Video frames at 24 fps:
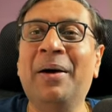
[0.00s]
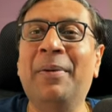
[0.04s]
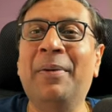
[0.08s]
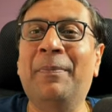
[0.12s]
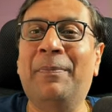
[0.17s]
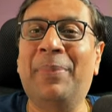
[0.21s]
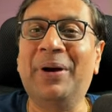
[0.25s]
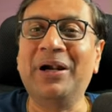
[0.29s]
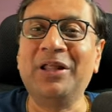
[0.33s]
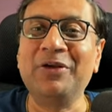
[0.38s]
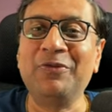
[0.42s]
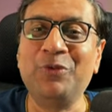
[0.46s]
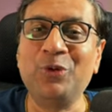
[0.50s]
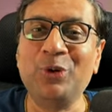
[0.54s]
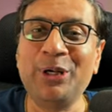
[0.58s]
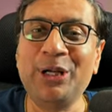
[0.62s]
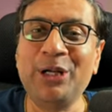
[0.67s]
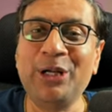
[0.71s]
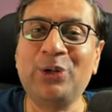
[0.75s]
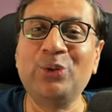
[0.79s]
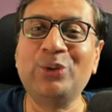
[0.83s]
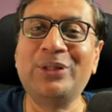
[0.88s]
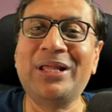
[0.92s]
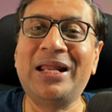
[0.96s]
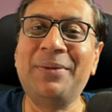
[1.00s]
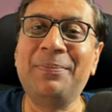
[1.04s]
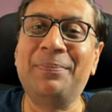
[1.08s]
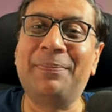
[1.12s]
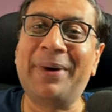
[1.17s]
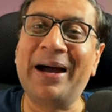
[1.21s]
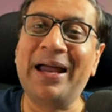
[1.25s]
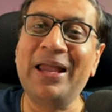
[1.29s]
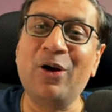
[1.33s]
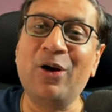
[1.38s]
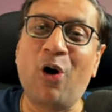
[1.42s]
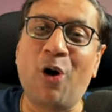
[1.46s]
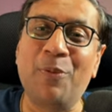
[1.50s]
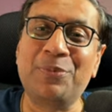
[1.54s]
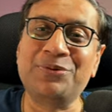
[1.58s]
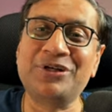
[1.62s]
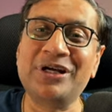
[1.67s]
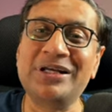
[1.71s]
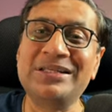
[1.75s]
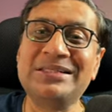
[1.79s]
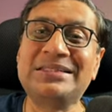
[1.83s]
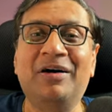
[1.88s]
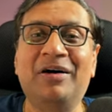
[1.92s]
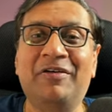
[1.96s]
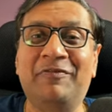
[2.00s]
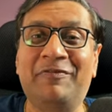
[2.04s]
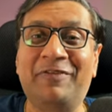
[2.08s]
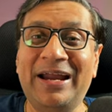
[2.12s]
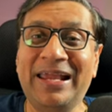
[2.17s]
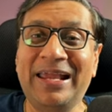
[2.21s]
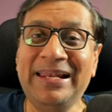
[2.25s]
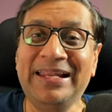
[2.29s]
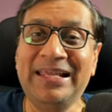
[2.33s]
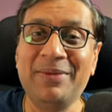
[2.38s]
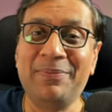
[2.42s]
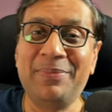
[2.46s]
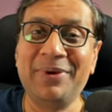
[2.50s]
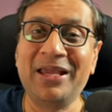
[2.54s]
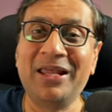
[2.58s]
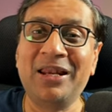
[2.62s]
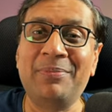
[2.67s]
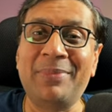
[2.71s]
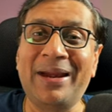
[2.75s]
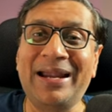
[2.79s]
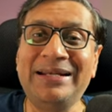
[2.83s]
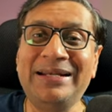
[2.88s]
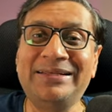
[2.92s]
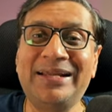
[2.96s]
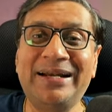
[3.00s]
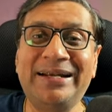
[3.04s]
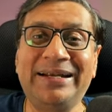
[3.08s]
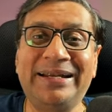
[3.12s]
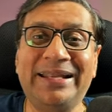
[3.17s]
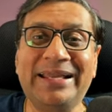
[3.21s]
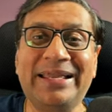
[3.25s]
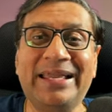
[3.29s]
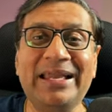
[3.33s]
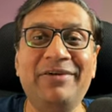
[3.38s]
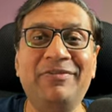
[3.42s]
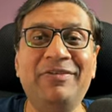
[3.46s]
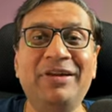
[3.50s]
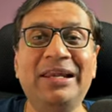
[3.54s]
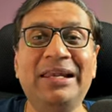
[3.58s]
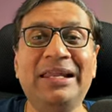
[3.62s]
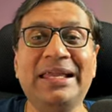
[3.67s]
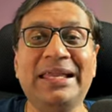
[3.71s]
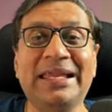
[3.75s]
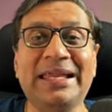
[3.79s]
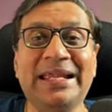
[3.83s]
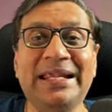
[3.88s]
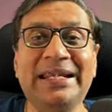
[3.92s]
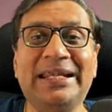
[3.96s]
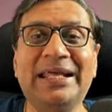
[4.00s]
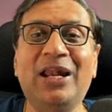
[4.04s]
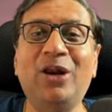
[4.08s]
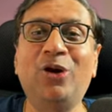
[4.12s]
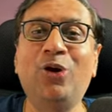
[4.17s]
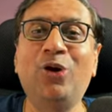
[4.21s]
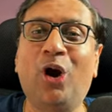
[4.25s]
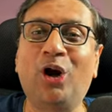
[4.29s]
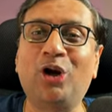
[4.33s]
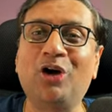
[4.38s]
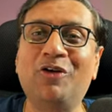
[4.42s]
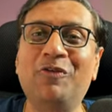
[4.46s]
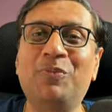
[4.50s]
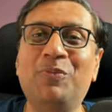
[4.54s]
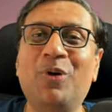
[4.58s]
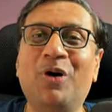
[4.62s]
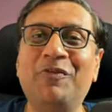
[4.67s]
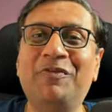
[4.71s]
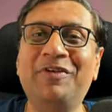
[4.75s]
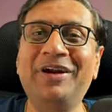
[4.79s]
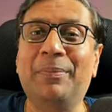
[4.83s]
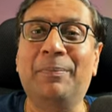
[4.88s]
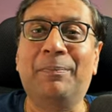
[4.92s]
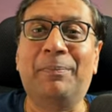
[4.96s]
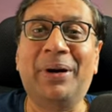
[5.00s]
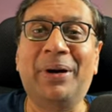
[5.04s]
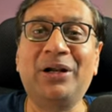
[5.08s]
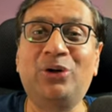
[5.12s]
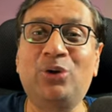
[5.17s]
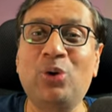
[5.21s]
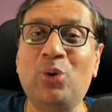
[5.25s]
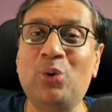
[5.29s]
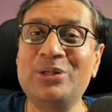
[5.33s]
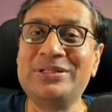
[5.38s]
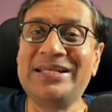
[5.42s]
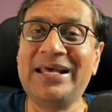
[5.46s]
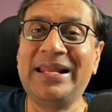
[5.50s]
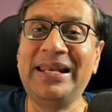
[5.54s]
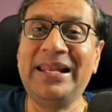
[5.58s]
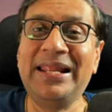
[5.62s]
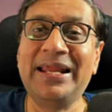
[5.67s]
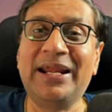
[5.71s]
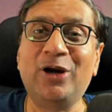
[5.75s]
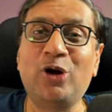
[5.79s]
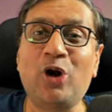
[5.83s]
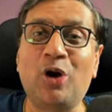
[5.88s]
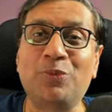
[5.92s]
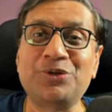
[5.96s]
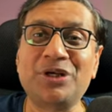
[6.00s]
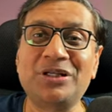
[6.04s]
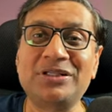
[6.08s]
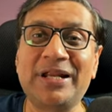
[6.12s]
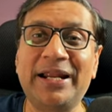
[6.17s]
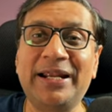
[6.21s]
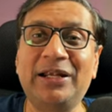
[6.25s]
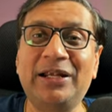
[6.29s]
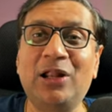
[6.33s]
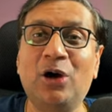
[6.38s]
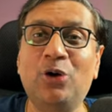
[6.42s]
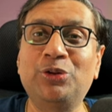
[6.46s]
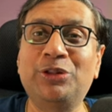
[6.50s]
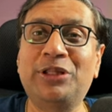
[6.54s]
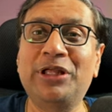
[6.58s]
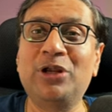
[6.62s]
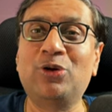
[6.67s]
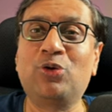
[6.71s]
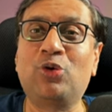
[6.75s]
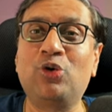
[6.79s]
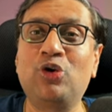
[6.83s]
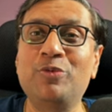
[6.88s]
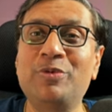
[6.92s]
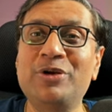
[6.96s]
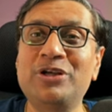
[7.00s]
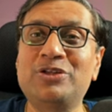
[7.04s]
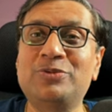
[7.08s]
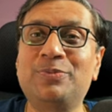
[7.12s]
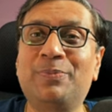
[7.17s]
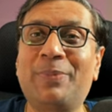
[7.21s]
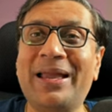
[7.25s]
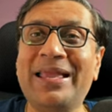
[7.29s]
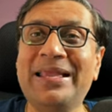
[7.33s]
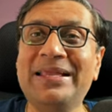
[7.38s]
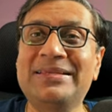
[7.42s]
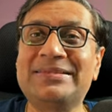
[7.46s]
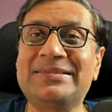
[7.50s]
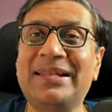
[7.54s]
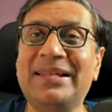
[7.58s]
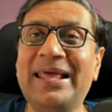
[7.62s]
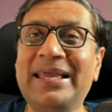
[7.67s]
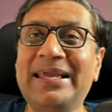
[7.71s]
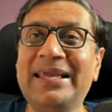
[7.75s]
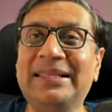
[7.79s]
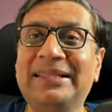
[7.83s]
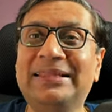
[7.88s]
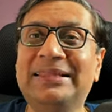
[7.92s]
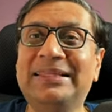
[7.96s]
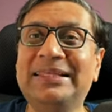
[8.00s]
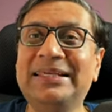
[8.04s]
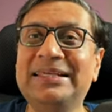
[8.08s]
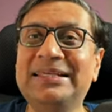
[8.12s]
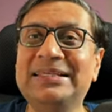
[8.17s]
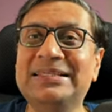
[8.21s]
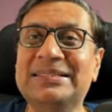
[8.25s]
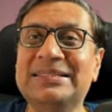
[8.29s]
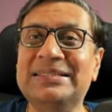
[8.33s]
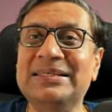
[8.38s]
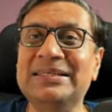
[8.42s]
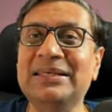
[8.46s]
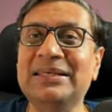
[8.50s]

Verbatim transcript: But if you need to, then buy options while keeping in mind that decay will eat a lot of profit. But don't sell naked options right now. There could be spikes like these.